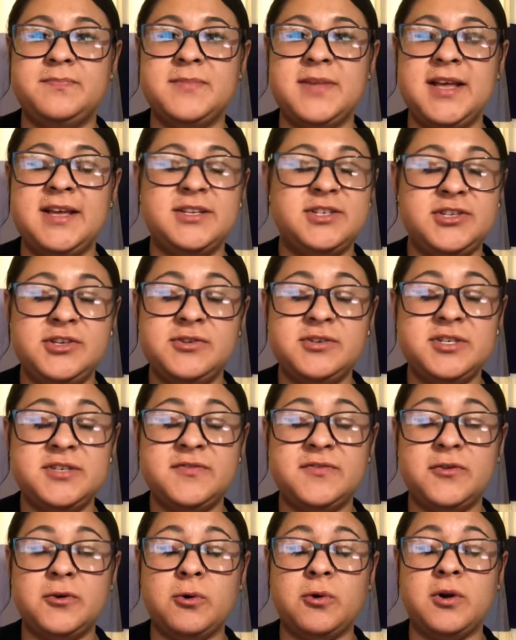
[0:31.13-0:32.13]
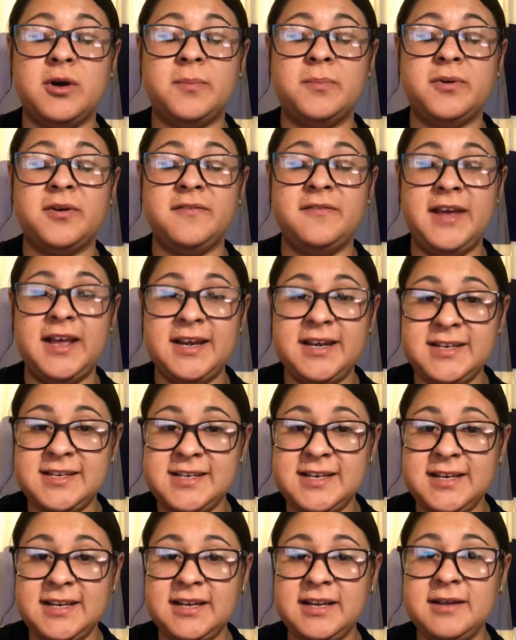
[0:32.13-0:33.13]
is used for
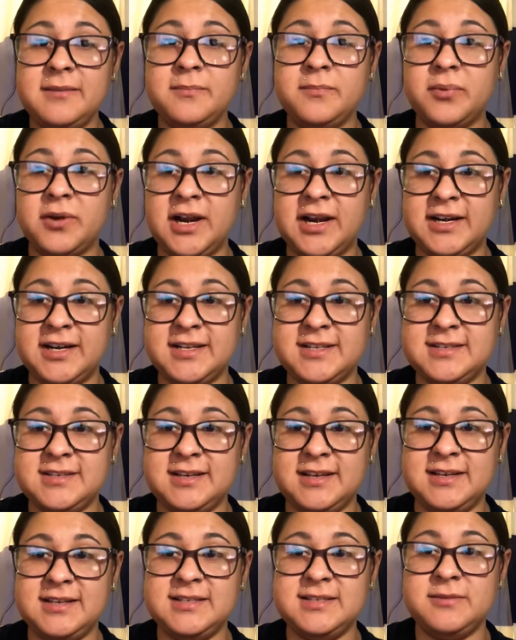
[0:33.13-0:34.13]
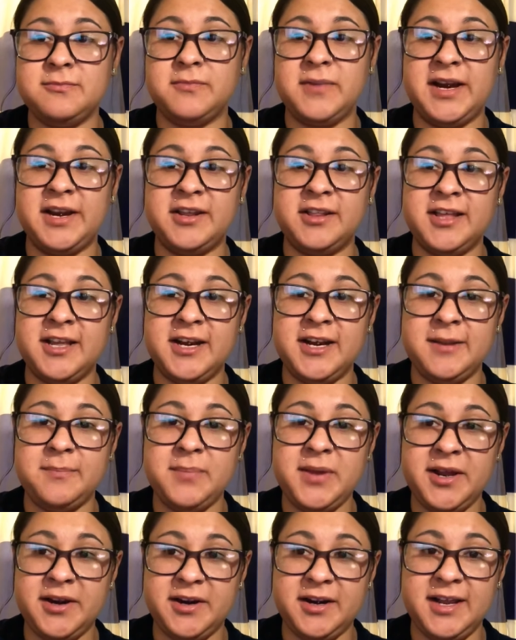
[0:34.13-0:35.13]
preventing pregnancies, regulating
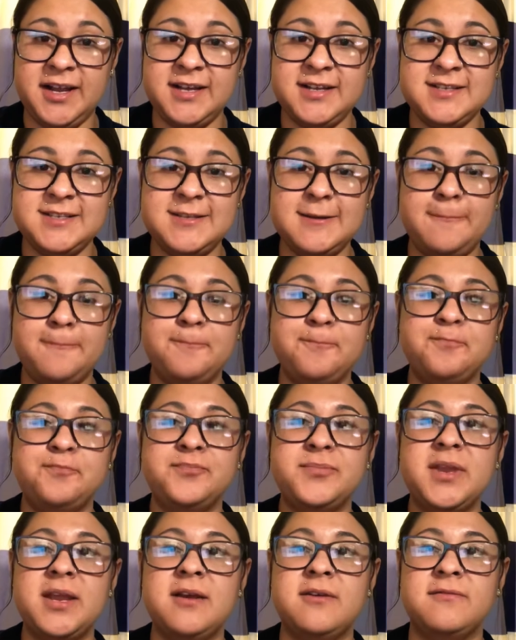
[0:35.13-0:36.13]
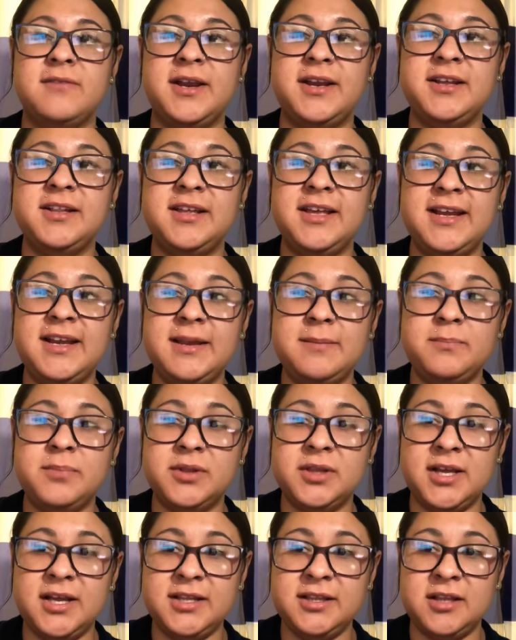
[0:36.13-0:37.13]
periods, regulating
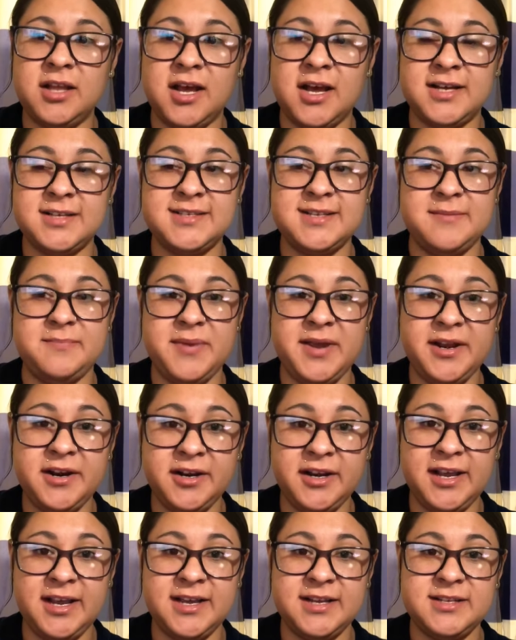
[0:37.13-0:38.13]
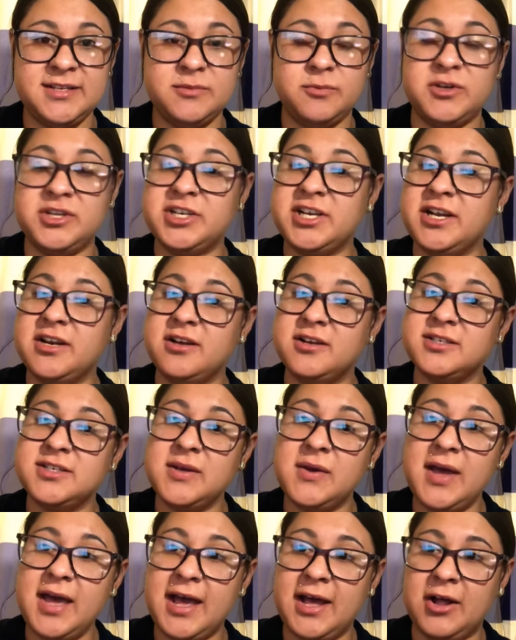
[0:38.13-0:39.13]
blood loss in periods, which can also
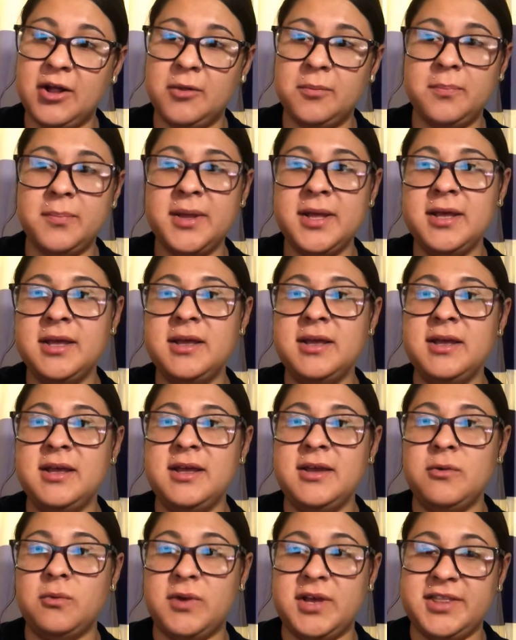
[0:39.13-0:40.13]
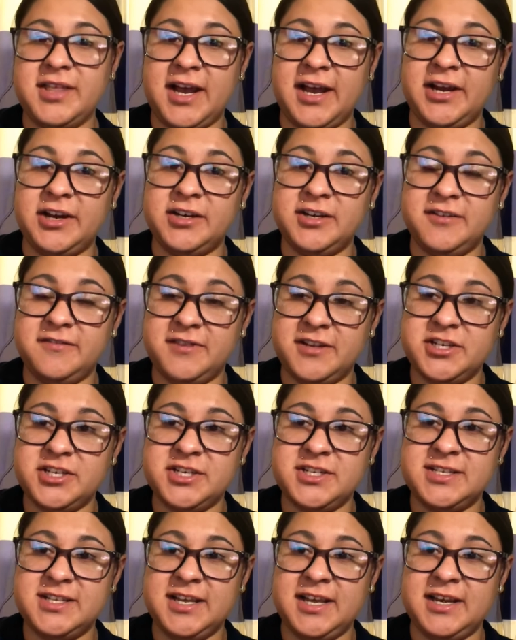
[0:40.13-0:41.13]
help with iron
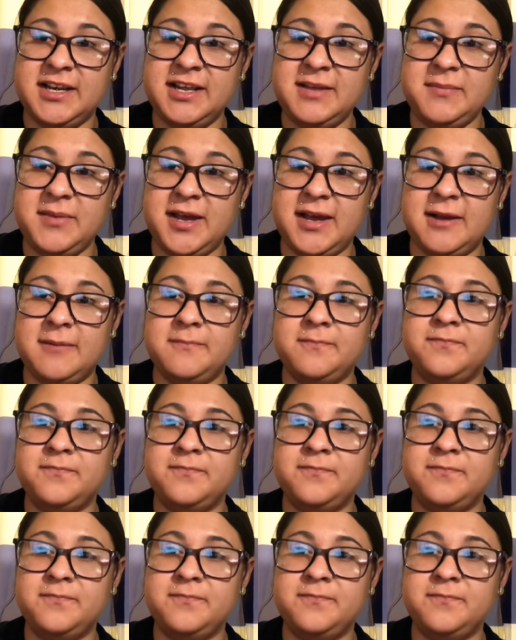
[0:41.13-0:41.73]
deficiency anemia.